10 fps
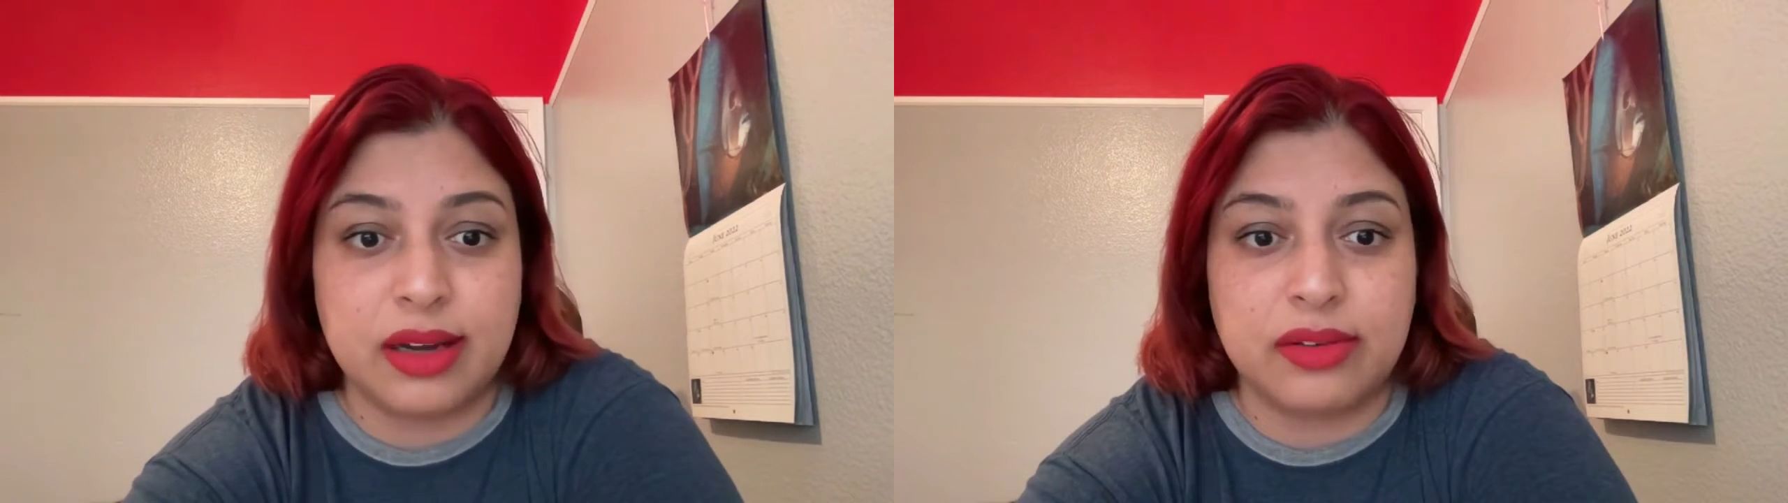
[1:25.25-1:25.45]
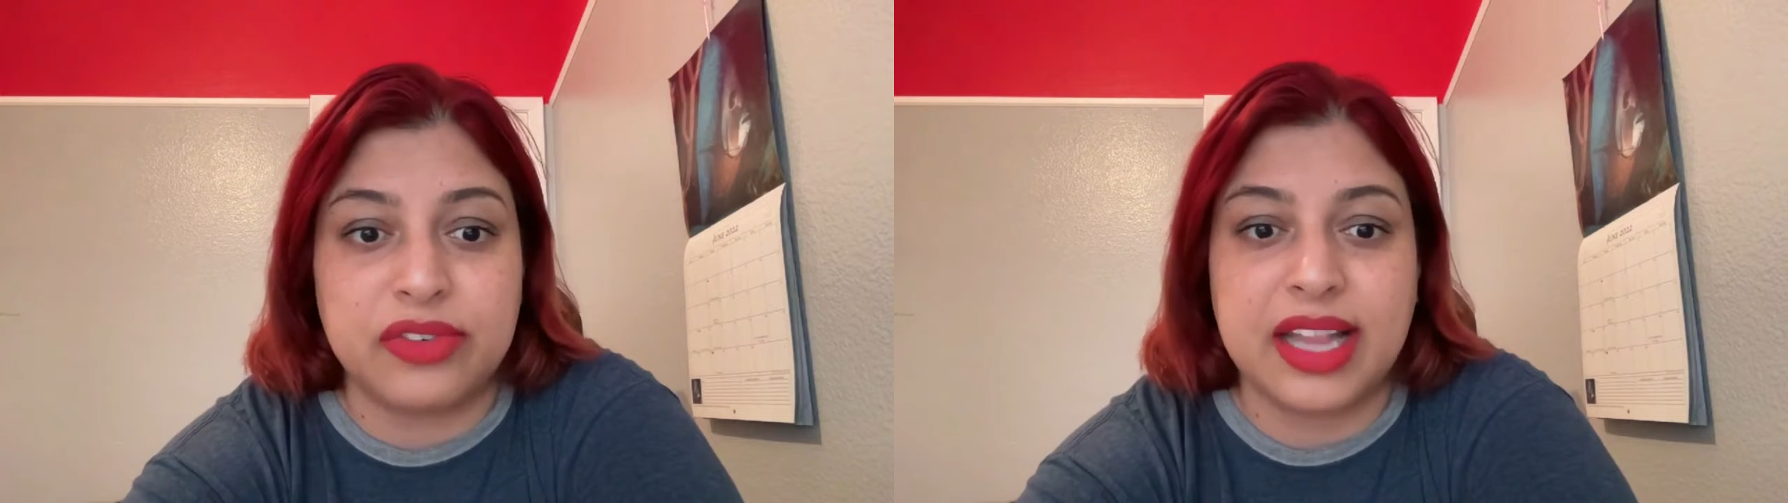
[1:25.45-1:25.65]

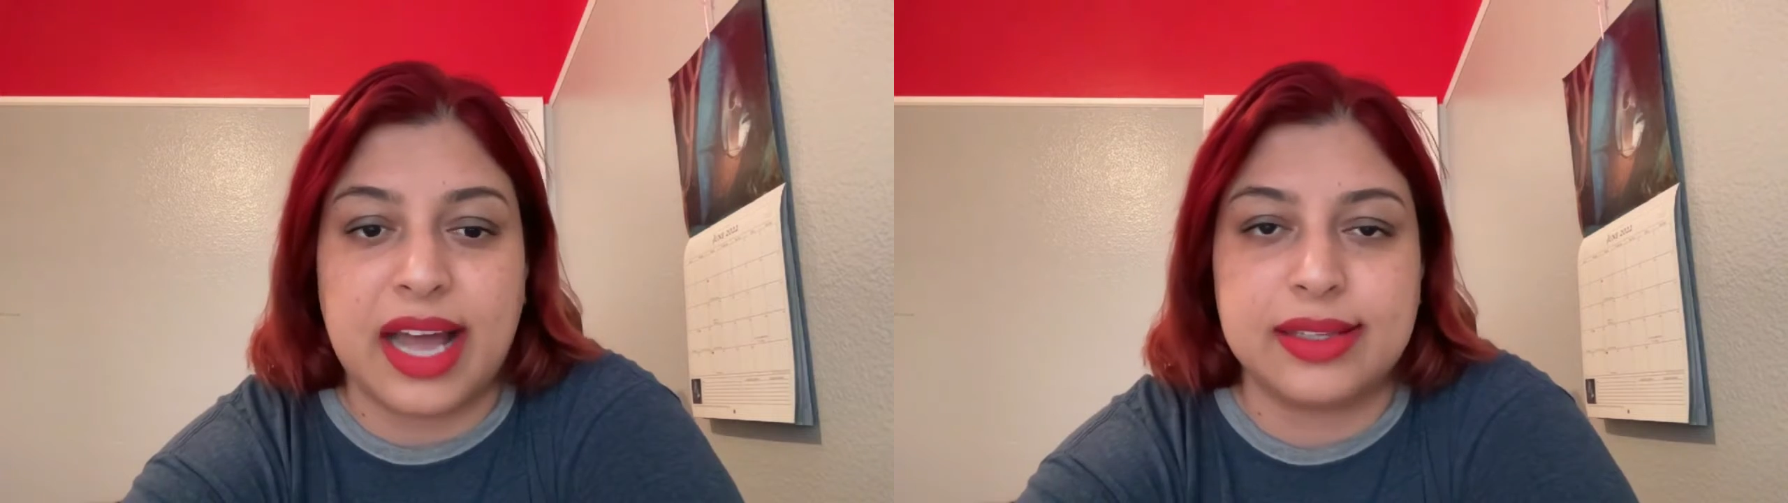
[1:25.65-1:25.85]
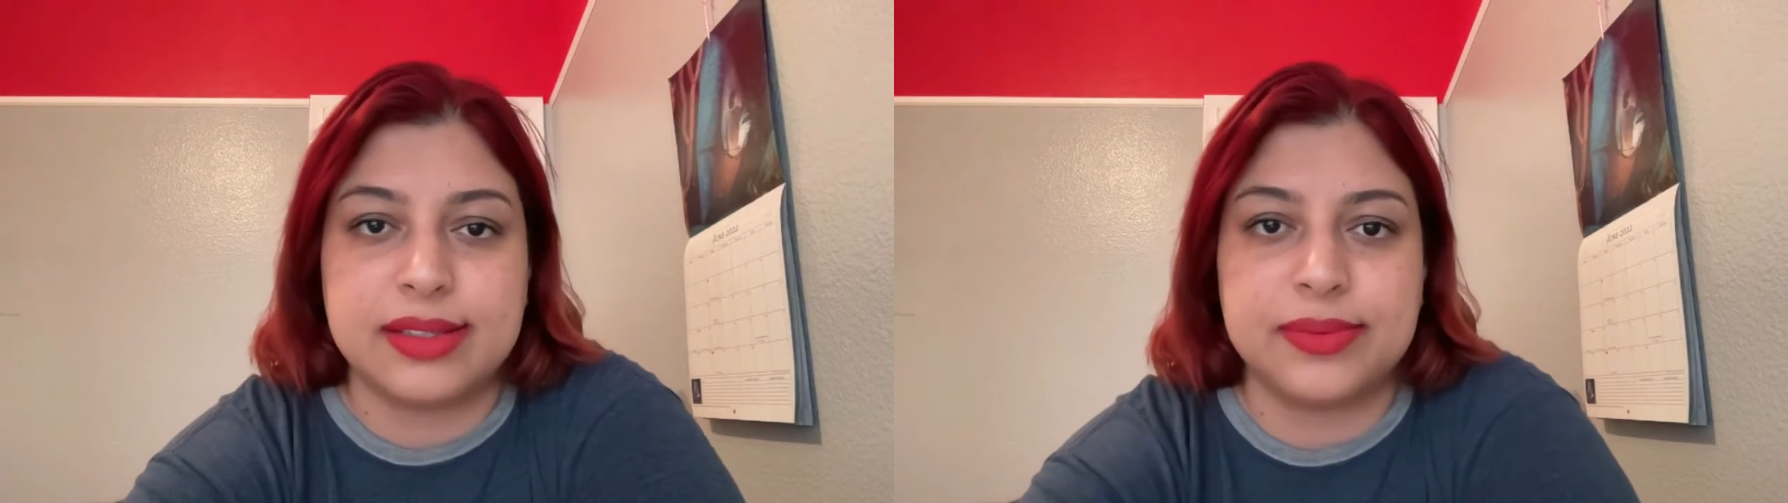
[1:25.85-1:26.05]
of
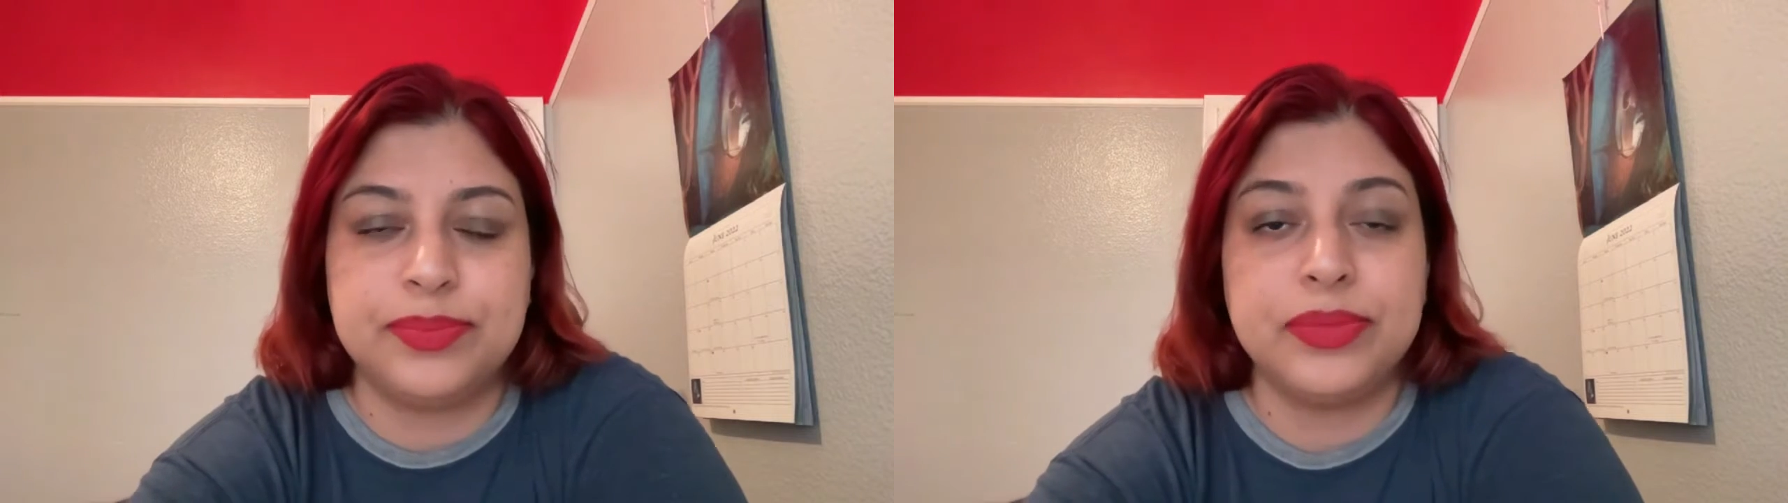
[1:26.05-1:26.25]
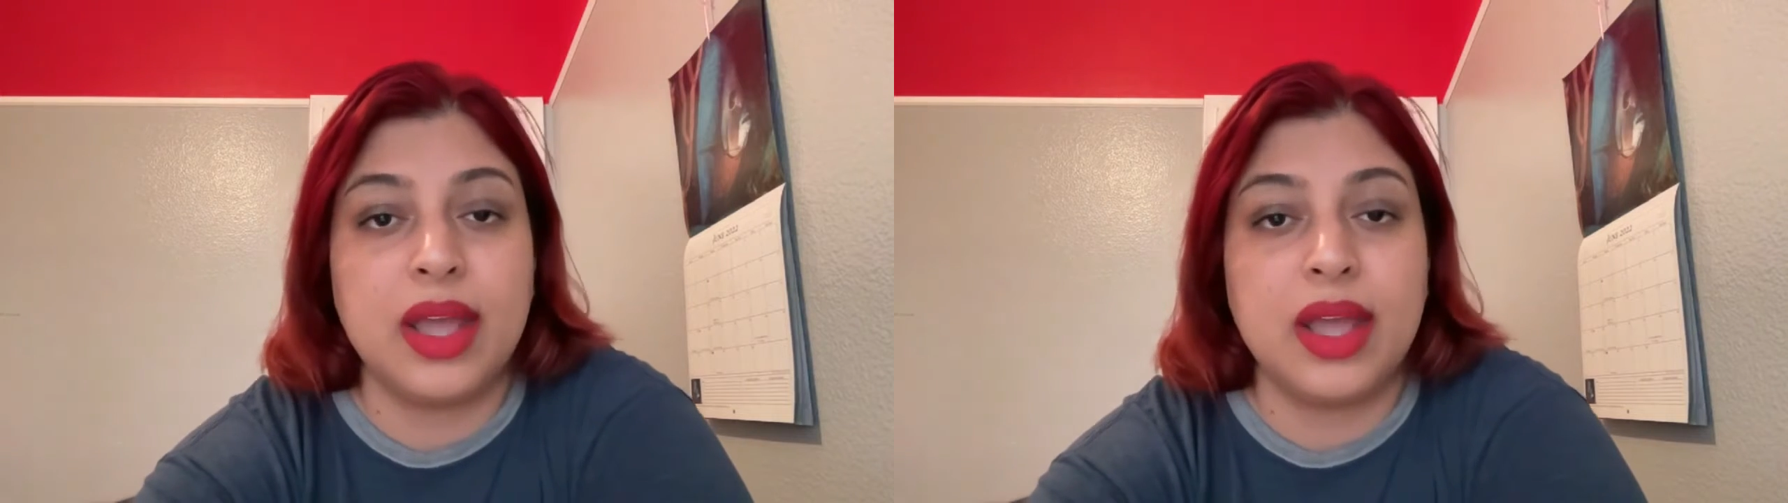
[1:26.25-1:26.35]
class.